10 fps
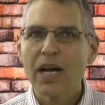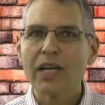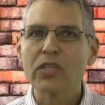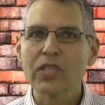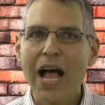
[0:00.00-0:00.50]

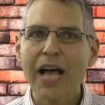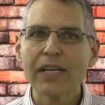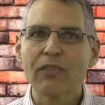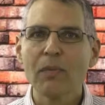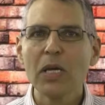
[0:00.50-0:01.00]

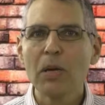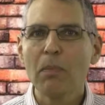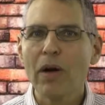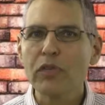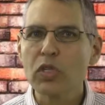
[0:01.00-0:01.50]
Aside from the
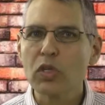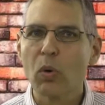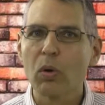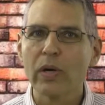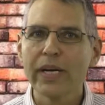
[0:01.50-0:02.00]
above
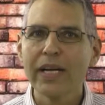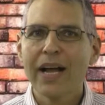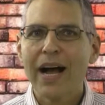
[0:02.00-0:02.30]
story,